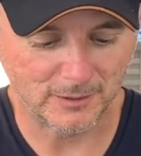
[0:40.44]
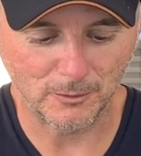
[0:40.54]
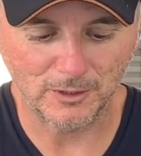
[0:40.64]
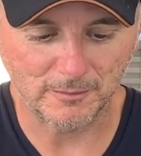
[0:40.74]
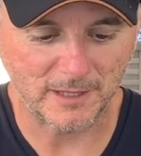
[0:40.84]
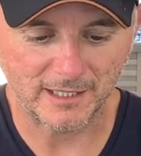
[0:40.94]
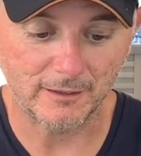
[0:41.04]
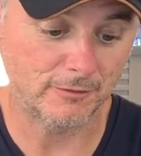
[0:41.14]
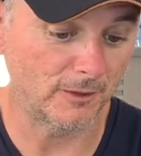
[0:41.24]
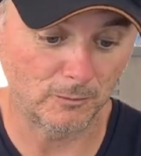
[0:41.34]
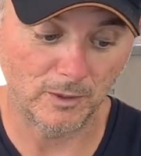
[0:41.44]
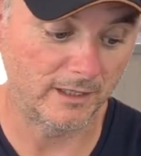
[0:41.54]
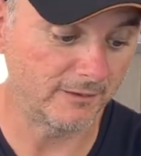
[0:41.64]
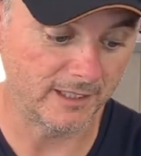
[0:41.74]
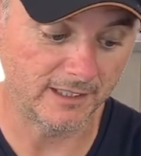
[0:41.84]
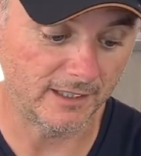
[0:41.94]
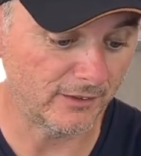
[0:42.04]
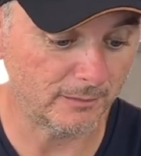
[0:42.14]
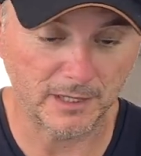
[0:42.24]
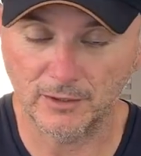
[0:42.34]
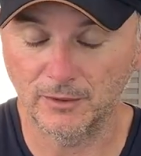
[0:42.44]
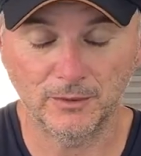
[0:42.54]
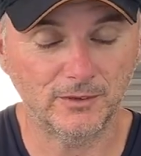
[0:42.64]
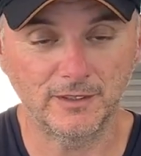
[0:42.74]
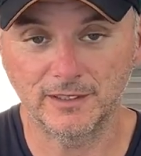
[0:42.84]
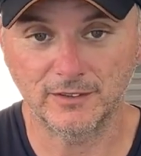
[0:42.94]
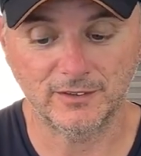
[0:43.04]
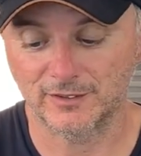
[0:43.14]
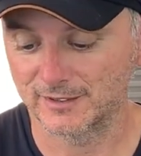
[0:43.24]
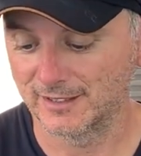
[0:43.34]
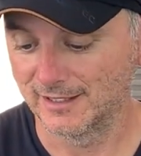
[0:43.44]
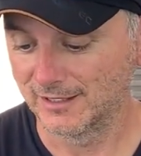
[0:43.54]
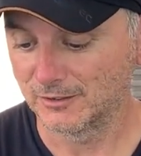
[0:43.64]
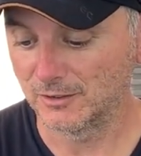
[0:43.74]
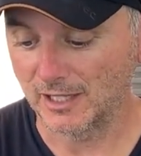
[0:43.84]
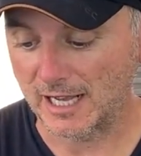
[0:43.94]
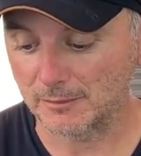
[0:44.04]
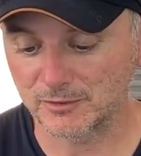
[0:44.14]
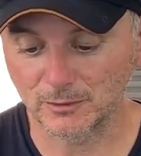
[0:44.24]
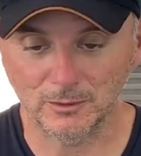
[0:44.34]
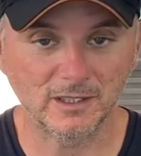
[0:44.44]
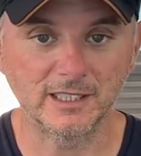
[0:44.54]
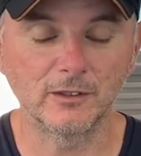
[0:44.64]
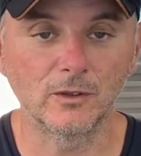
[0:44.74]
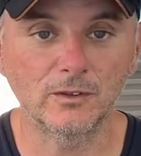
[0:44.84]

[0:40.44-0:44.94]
the water maker, from wherever it is, because there is absolutely no